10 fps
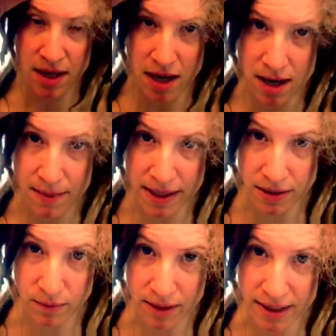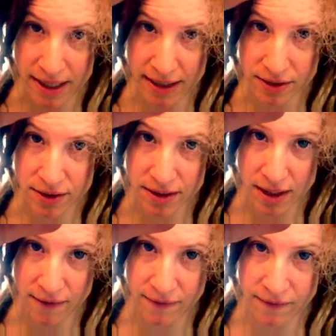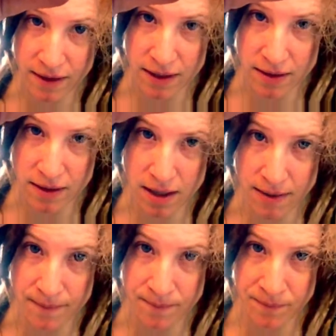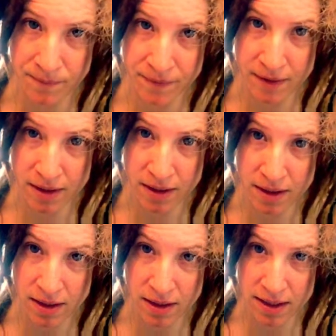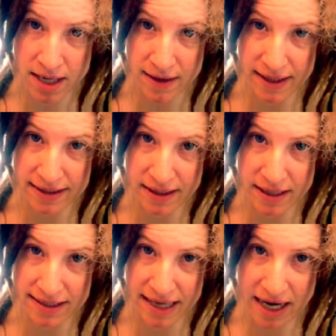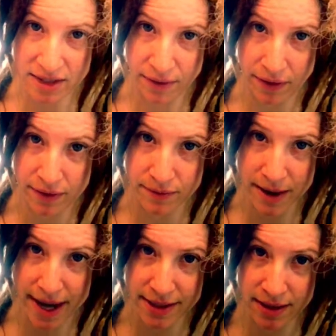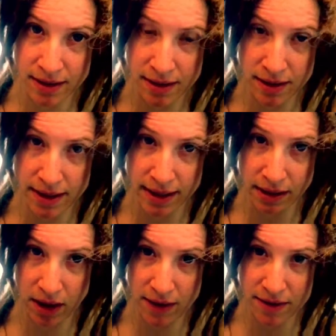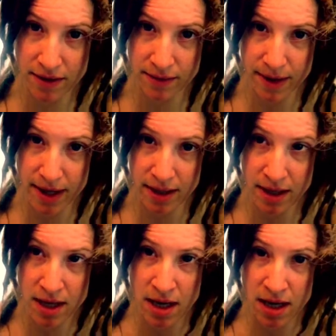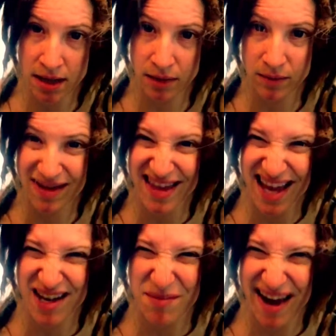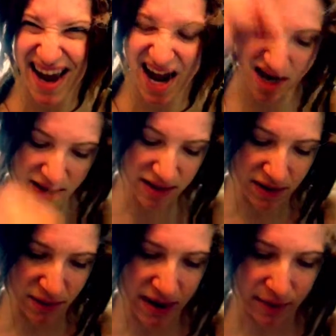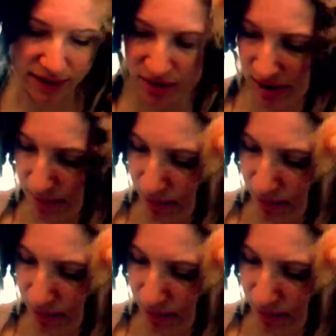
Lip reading: I don't want that extra stuff in. Yeah, that's an actual thread. A cloth thread, and I don't want that in my hair, so I always try to